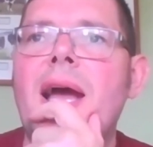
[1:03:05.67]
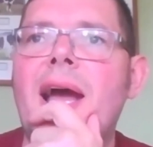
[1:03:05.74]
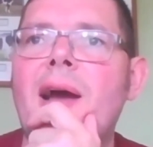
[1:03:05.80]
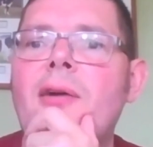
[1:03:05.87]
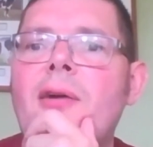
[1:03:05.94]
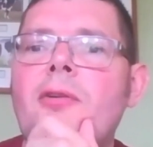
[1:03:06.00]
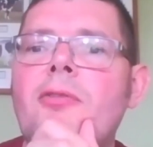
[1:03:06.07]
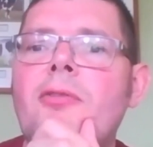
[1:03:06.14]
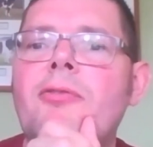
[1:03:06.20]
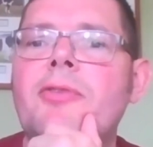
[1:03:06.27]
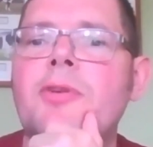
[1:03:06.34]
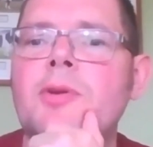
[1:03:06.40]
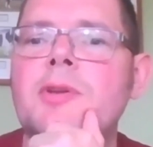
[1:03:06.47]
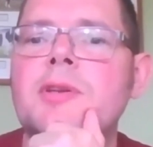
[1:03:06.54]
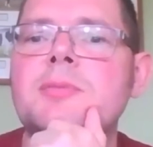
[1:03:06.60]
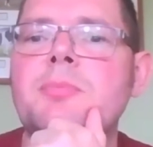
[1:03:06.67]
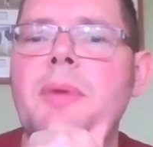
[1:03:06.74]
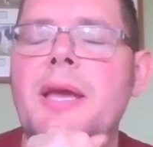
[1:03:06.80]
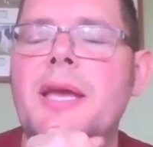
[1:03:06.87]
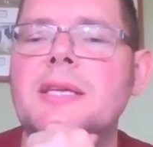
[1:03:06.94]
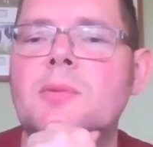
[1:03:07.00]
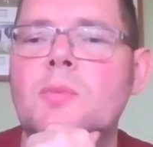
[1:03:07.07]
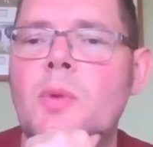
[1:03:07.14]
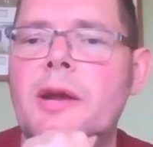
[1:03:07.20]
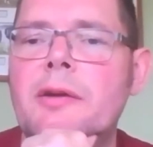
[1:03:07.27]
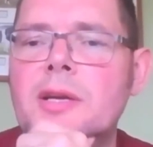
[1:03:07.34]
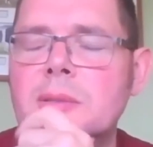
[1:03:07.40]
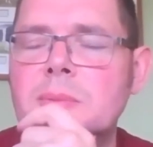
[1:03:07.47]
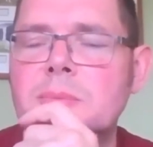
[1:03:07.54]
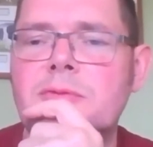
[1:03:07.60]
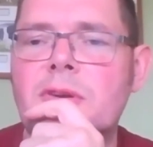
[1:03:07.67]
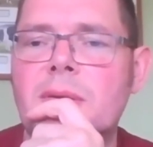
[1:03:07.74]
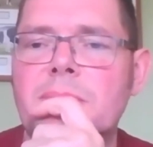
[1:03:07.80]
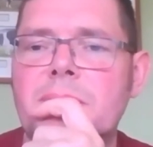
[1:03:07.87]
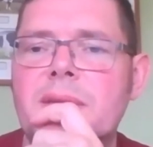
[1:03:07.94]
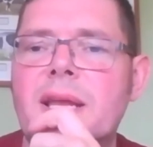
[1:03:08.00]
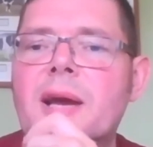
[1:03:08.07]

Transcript: how food is made and where it comes from.